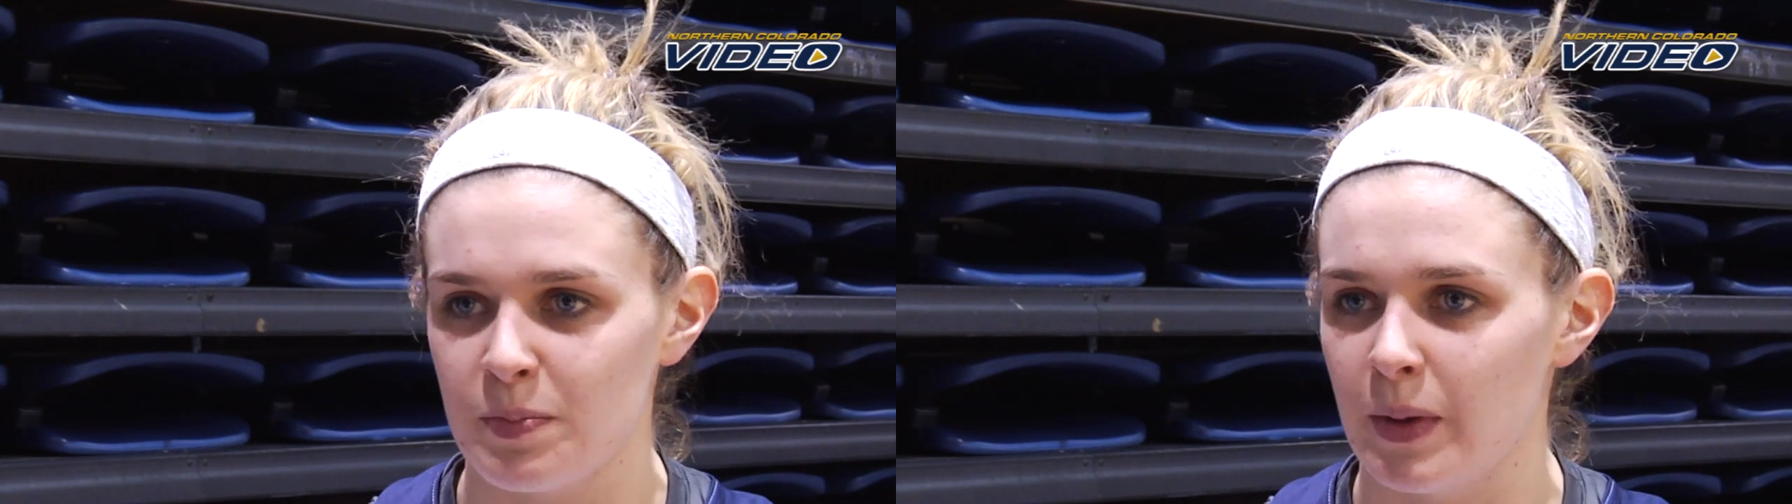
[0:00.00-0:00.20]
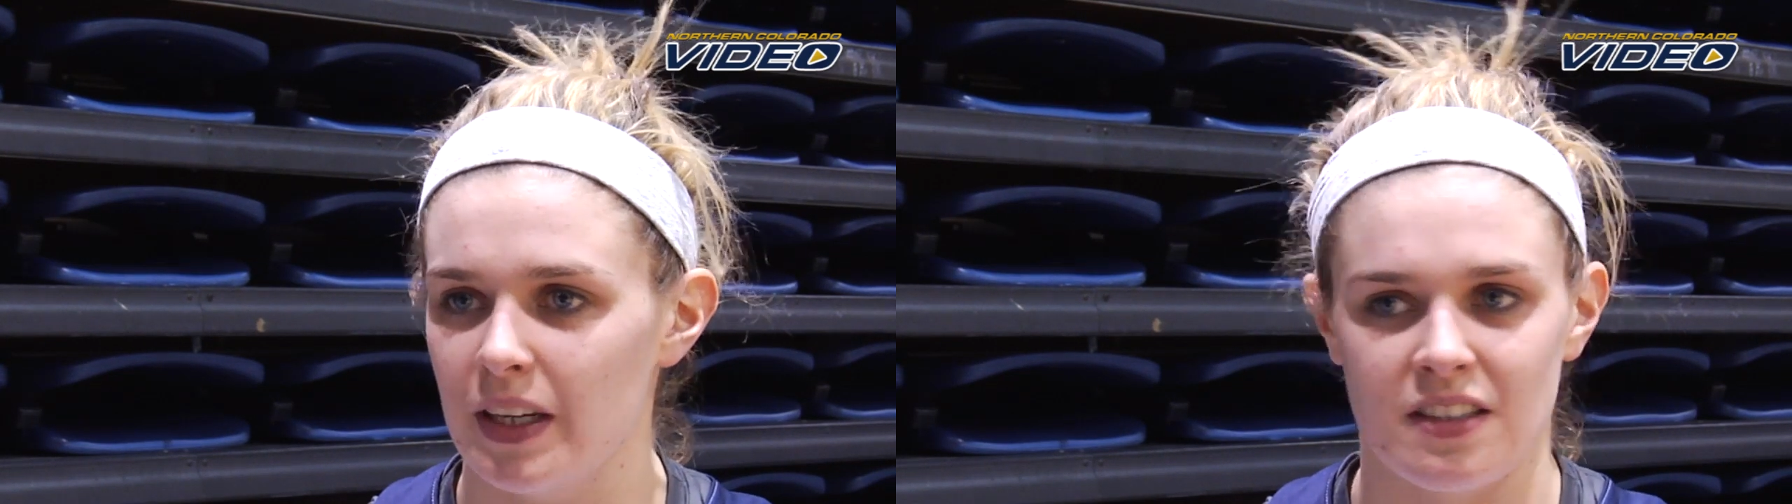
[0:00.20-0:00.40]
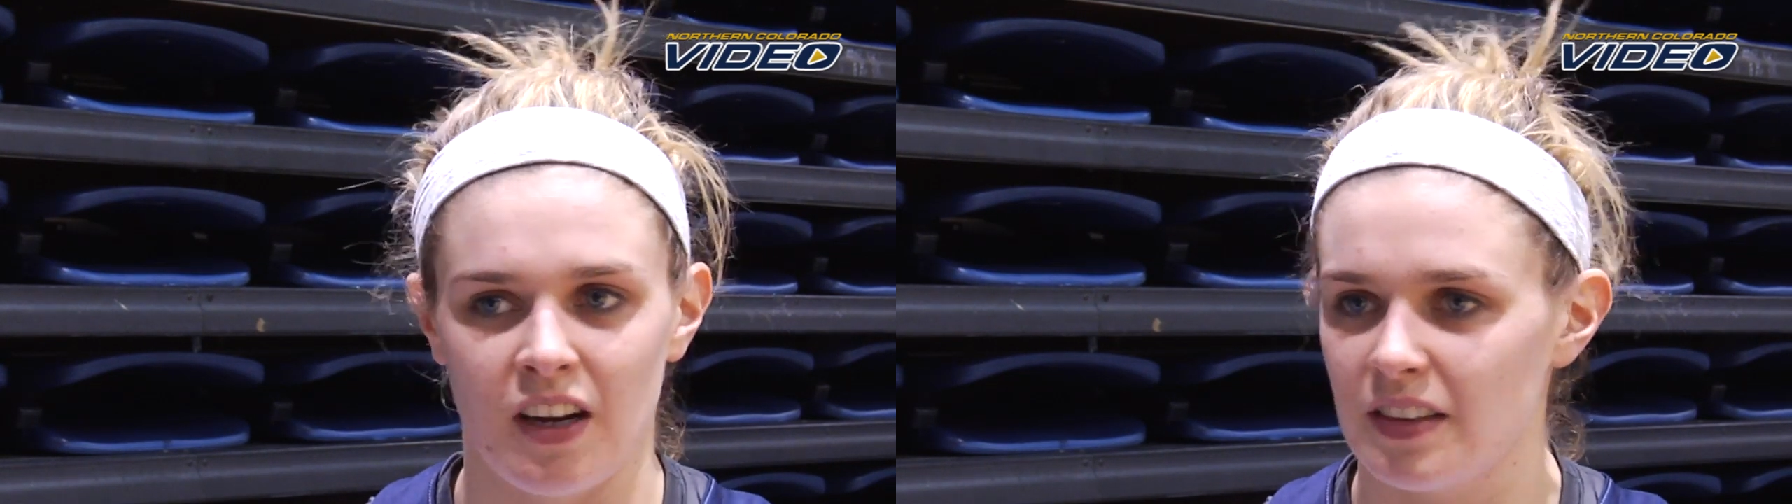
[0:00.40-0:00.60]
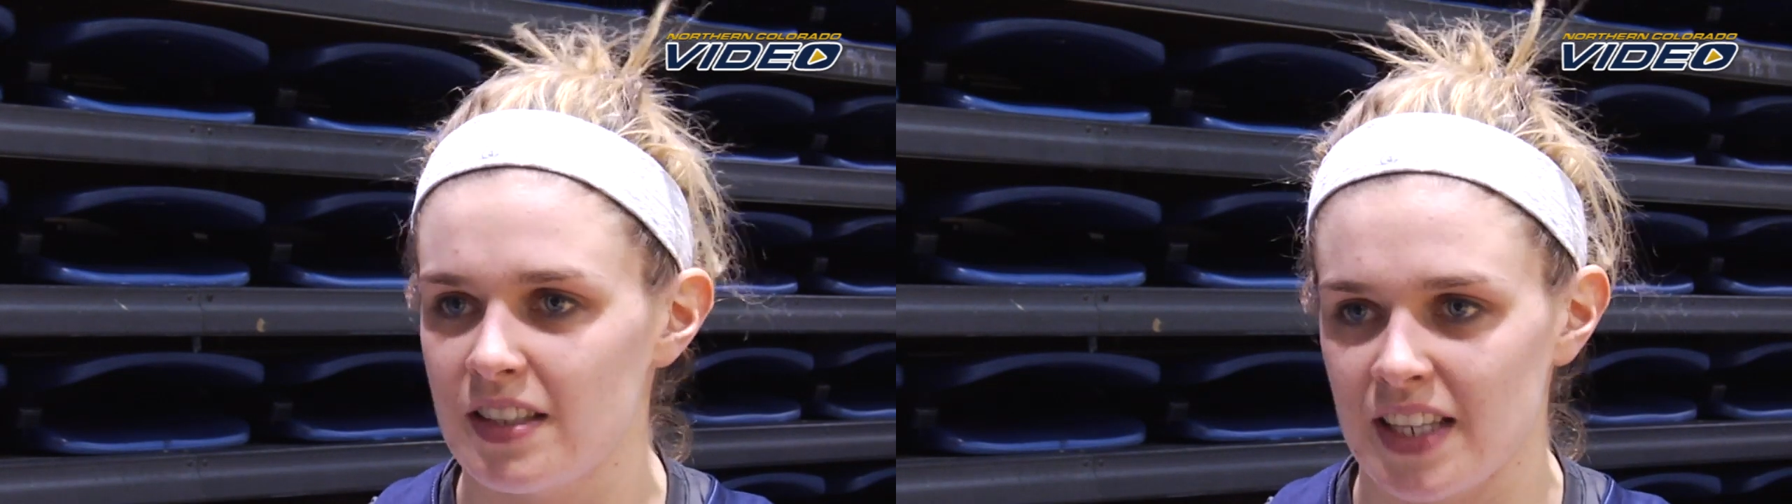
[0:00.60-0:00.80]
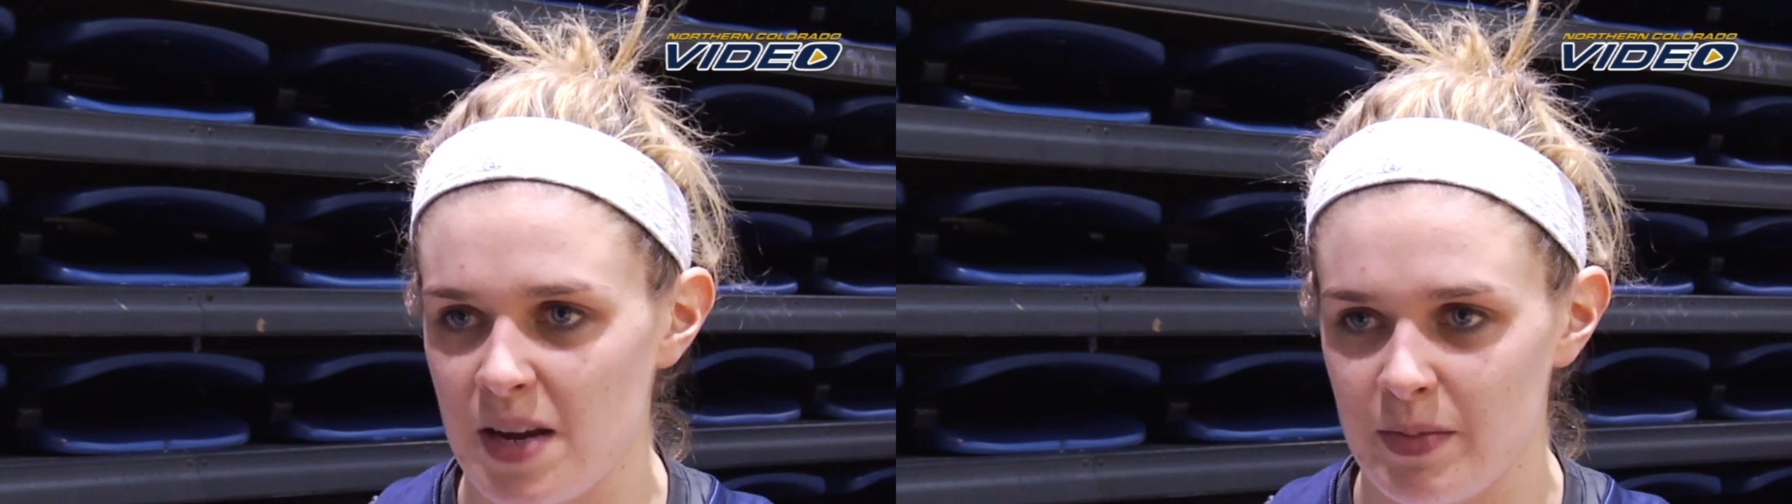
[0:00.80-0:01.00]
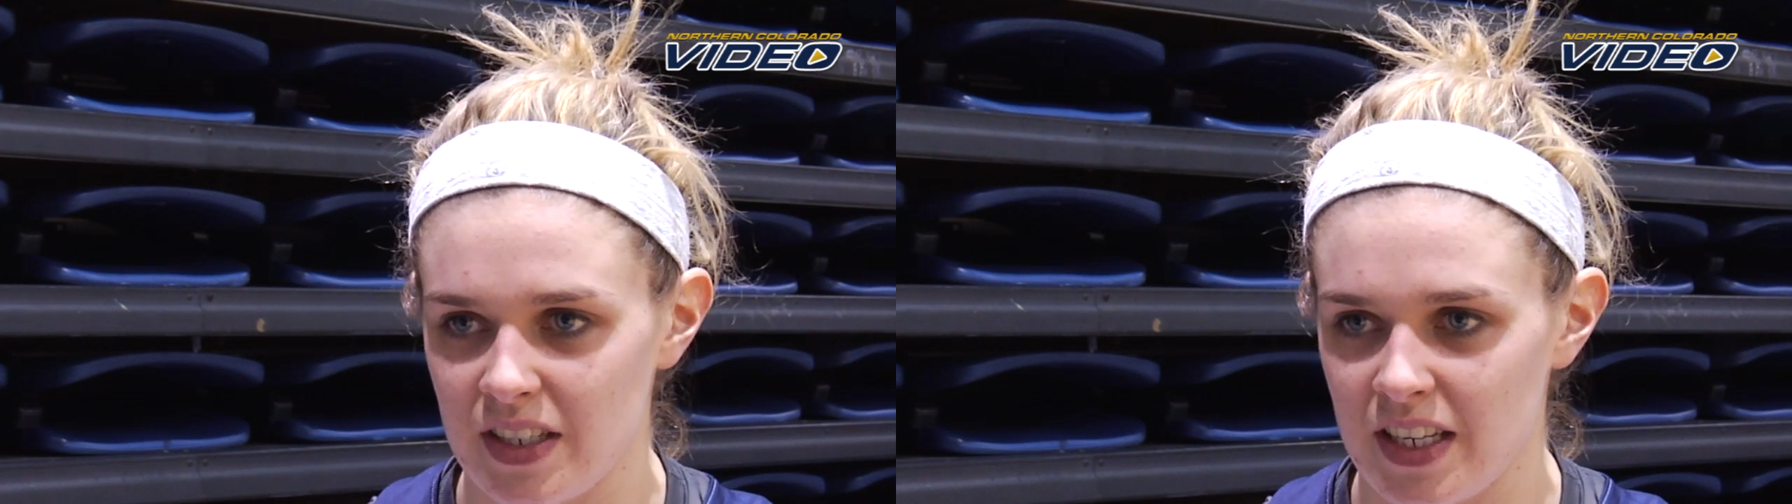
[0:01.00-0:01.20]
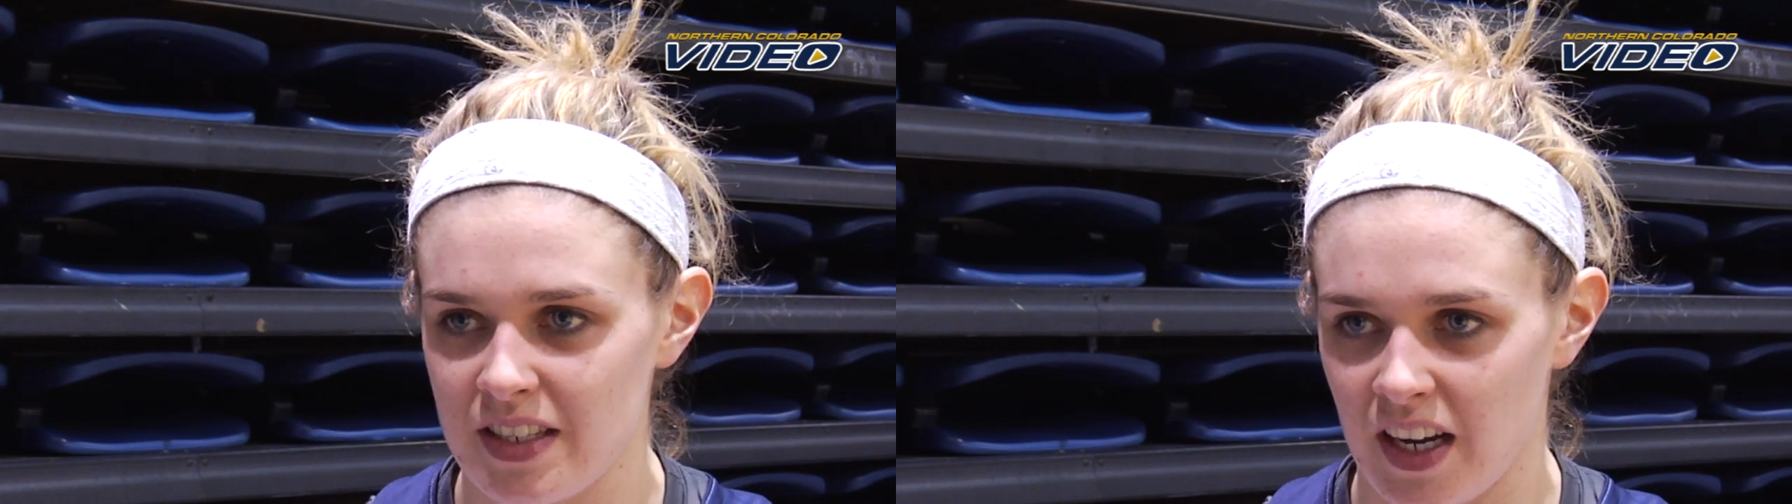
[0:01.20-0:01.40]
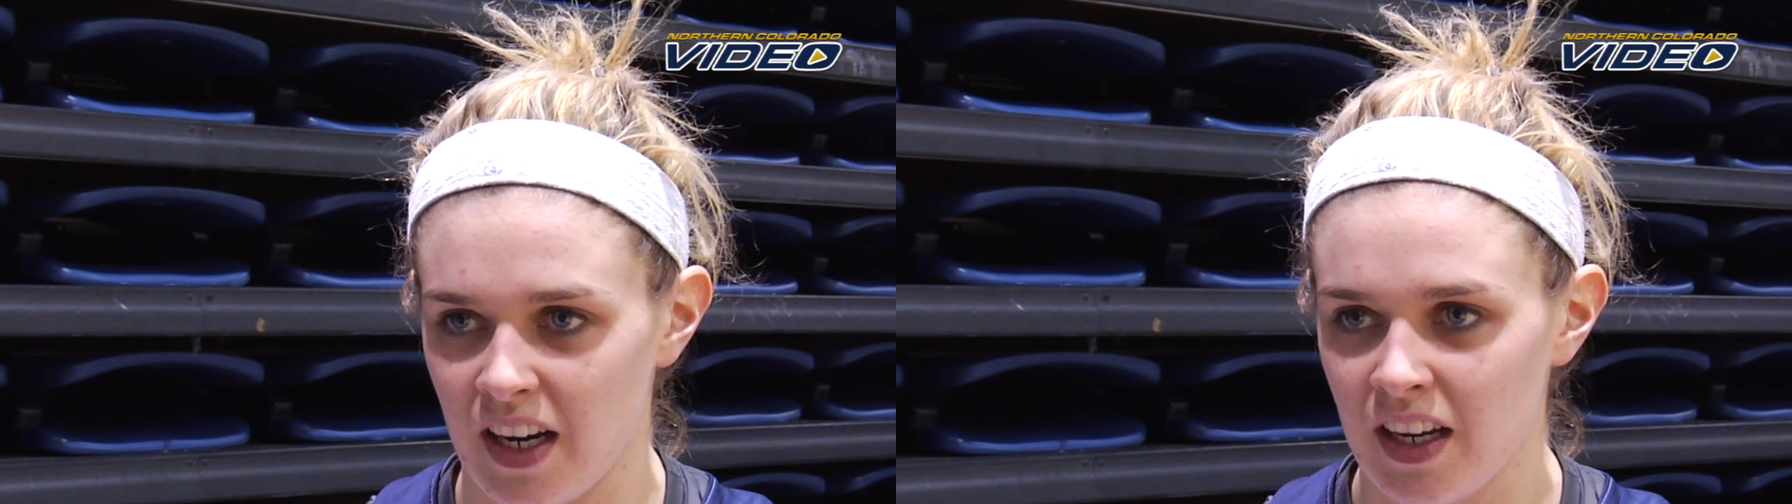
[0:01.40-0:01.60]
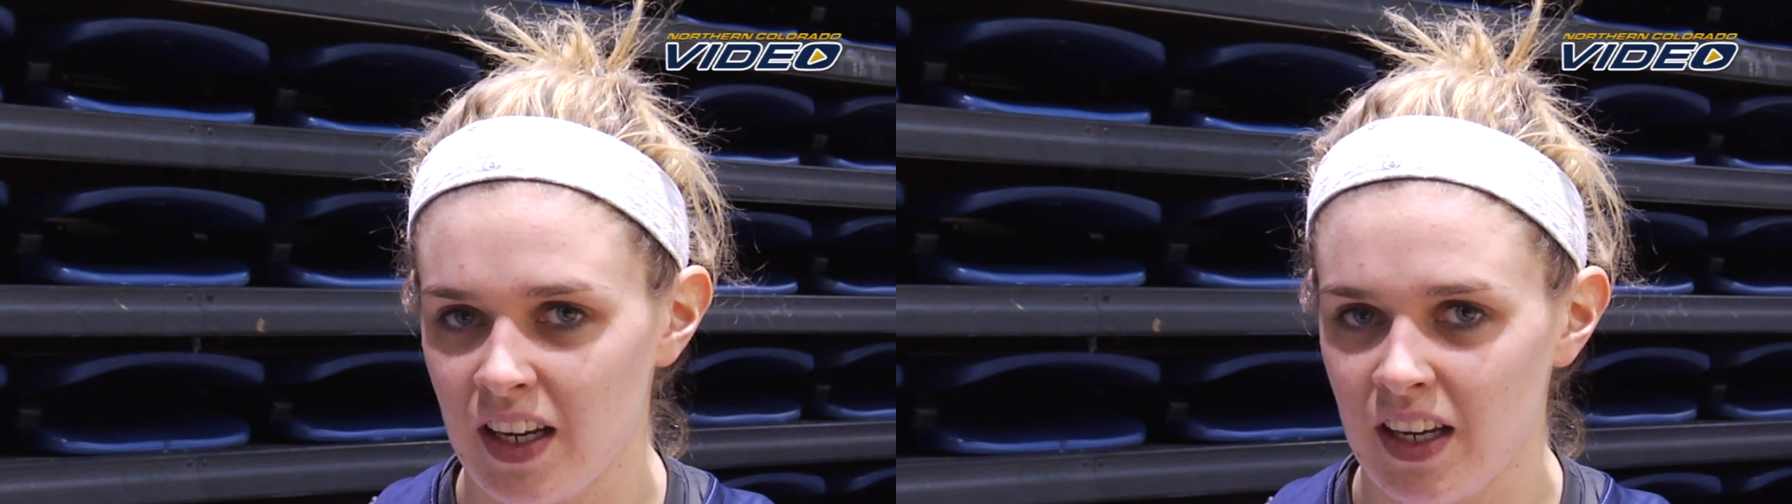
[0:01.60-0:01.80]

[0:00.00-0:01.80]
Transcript: but it's not the same as it is here.